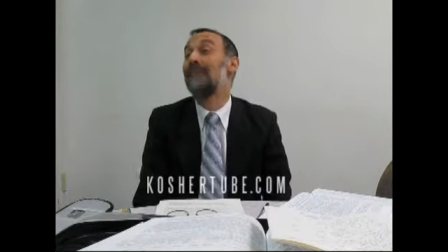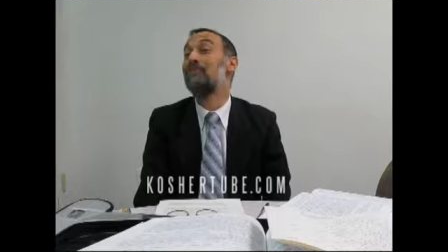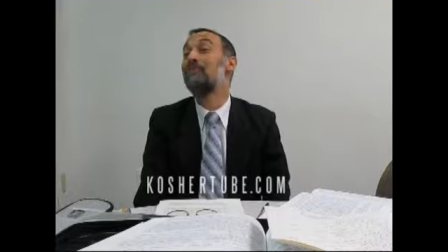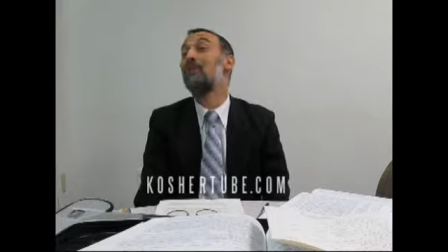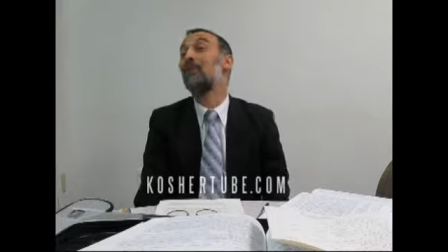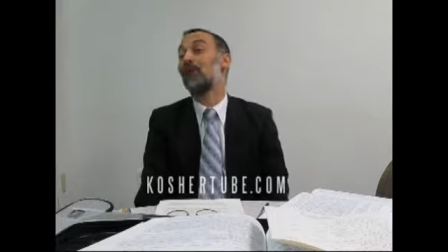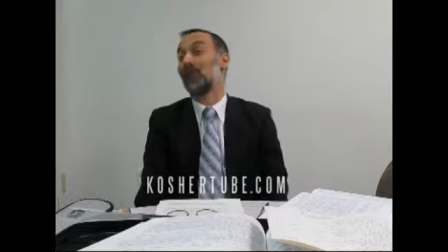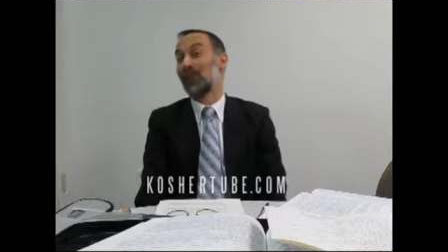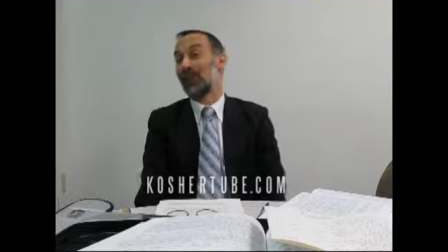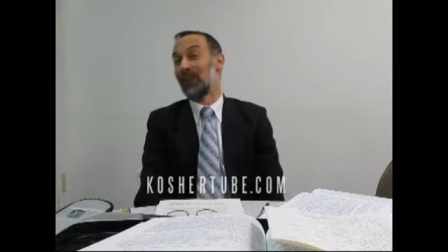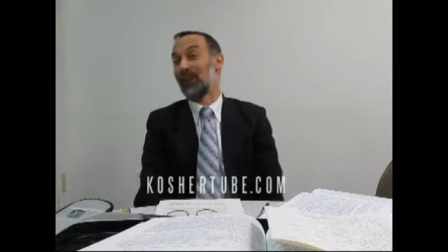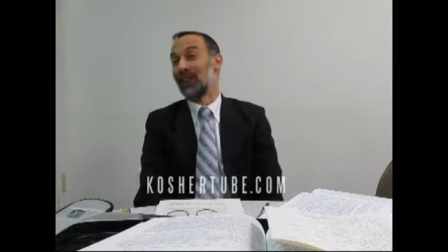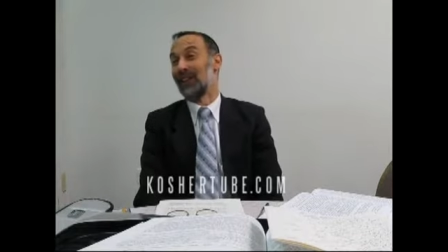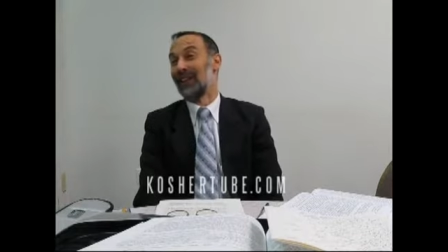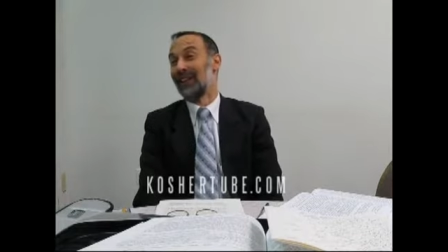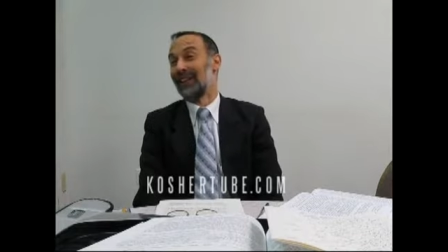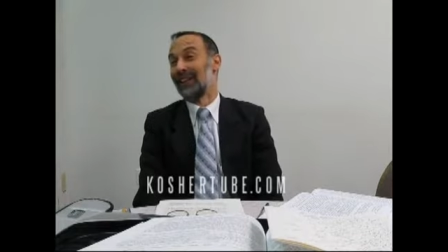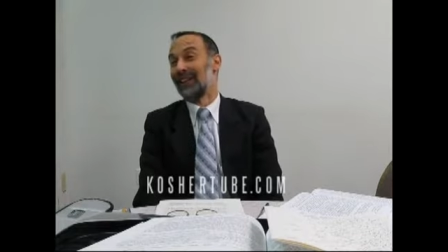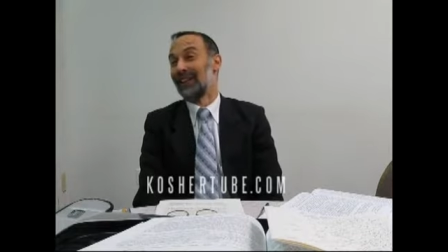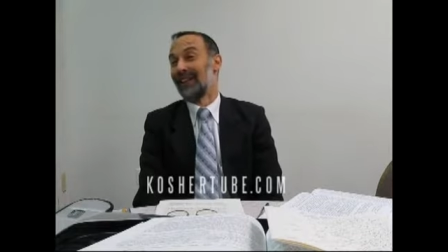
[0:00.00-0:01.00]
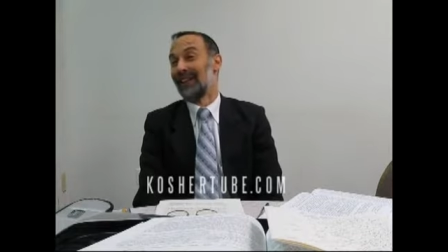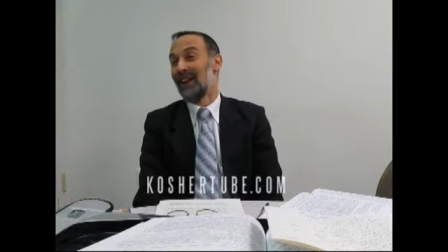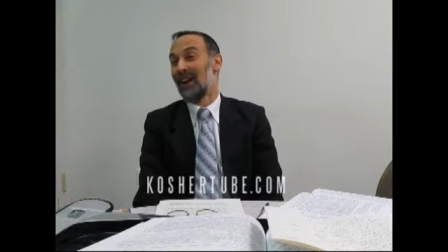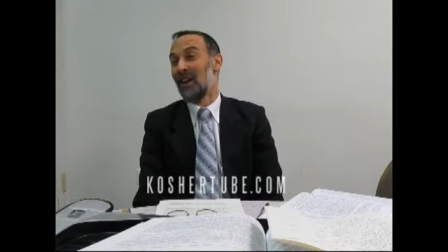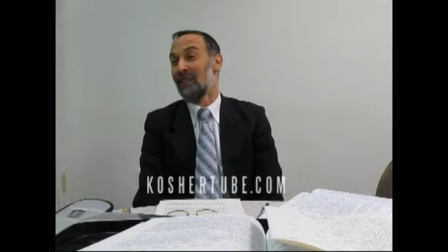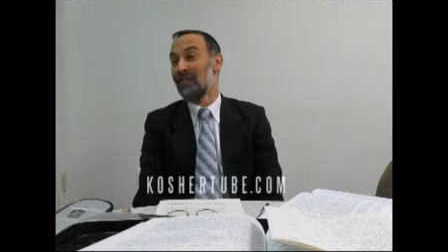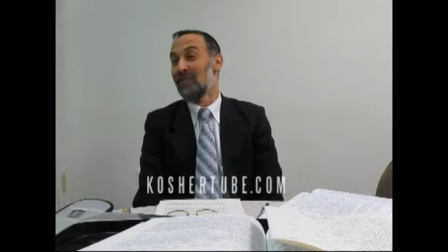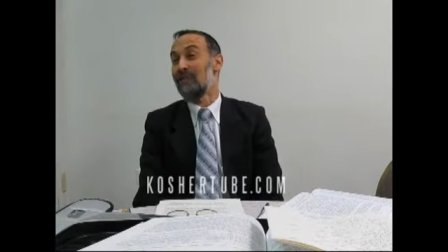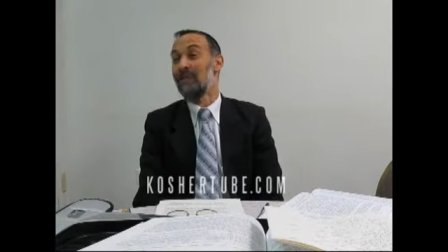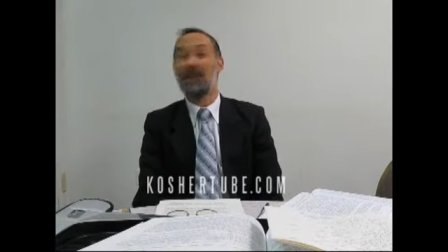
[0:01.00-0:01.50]
Musar,
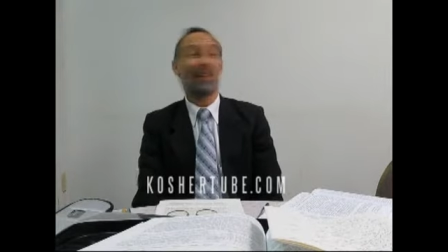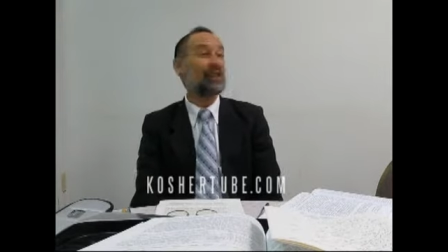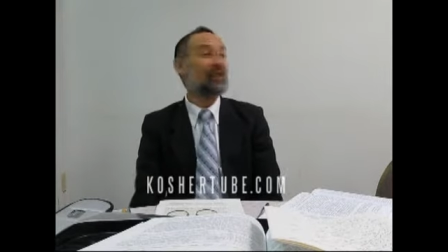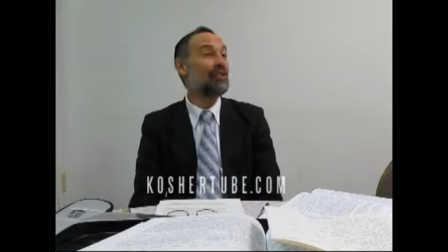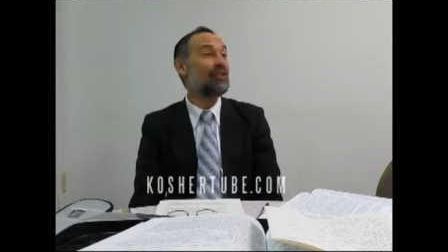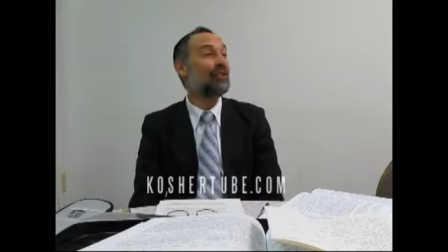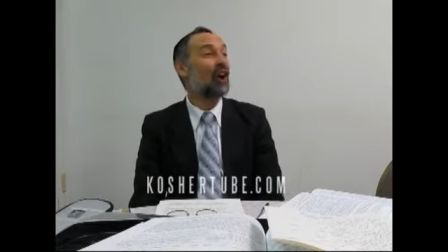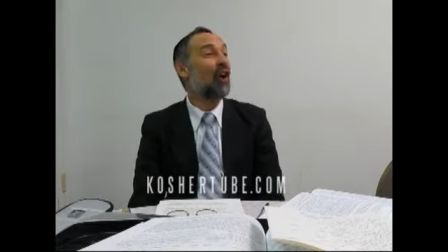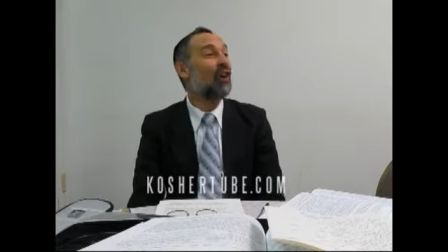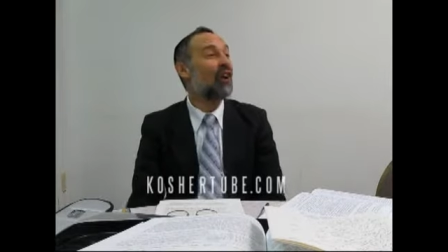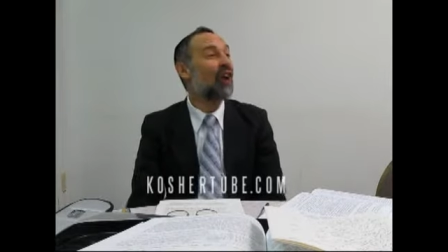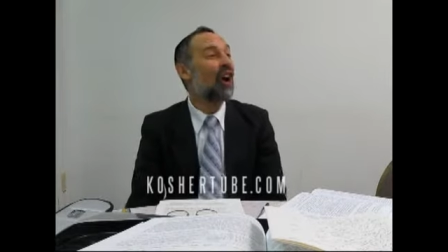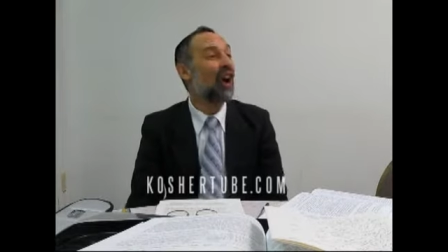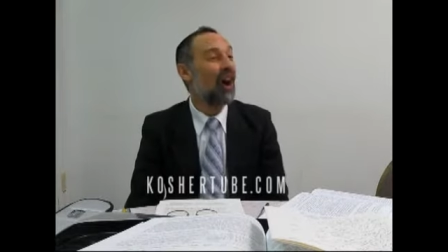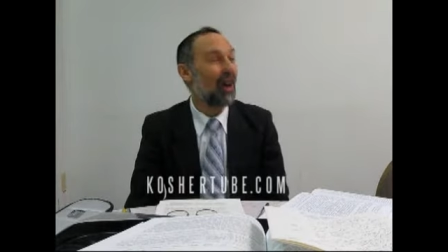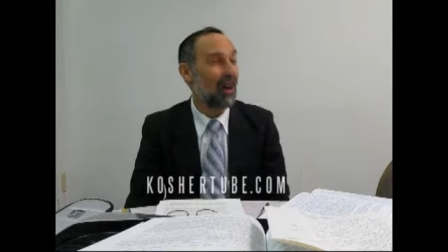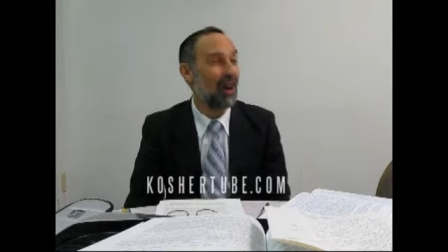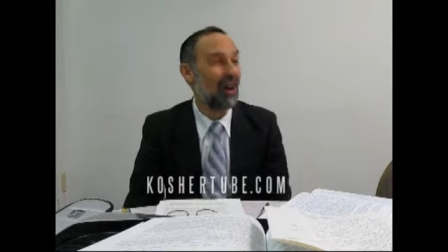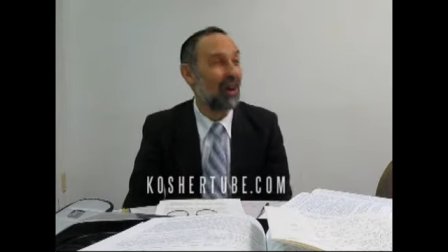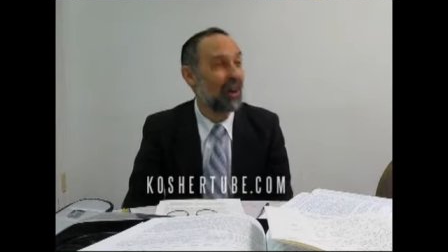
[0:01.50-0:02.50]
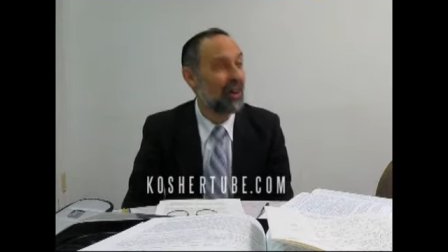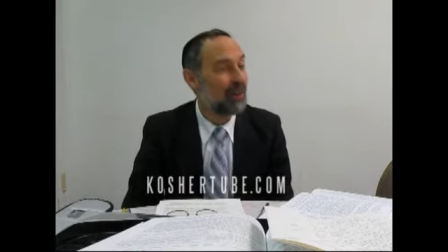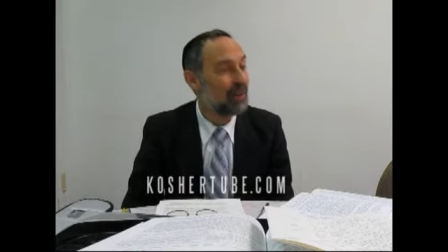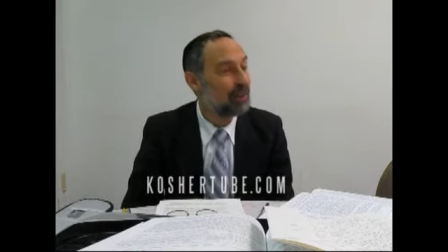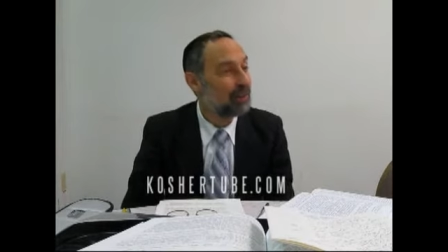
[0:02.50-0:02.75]
of the mitzvah Tolchacha,